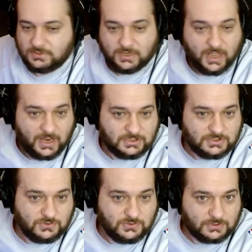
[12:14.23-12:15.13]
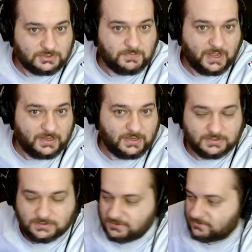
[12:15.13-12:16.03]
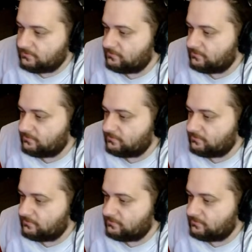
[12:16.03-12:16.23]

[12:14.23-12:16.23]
The cats who are spies.